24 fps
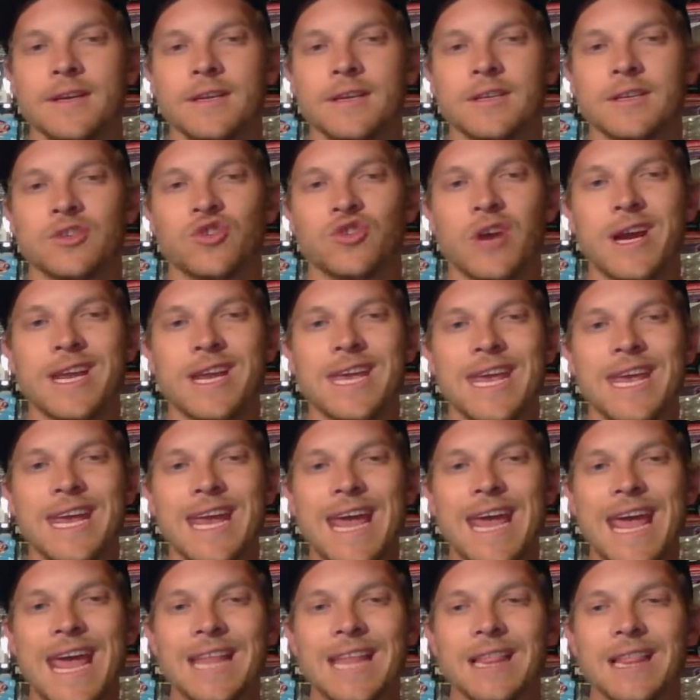Strike King
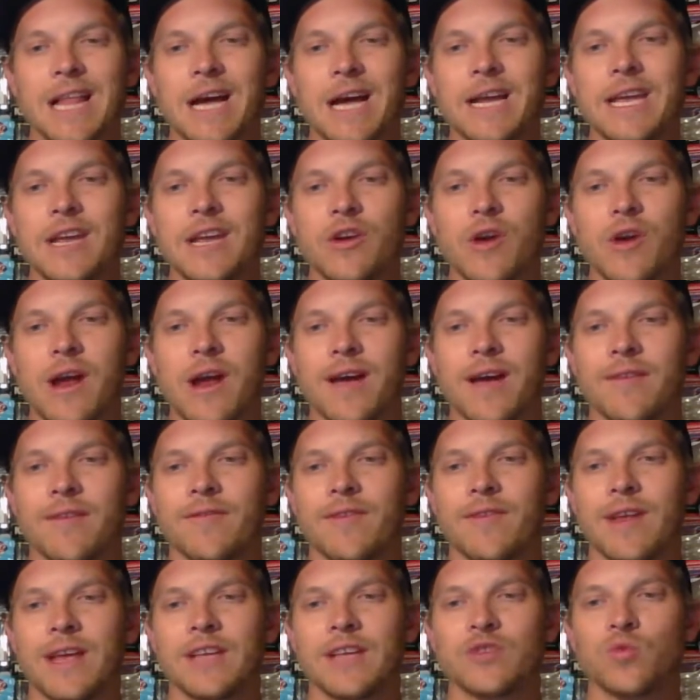and Lucky Craft,
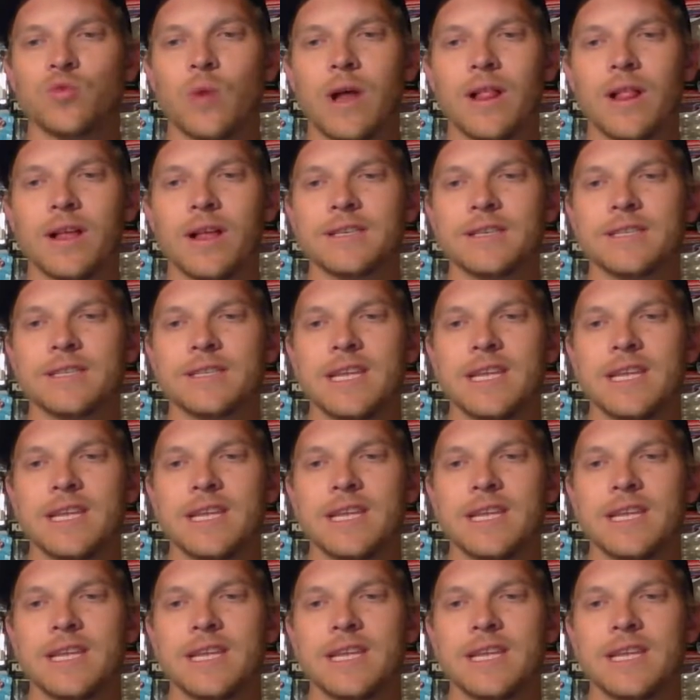as well as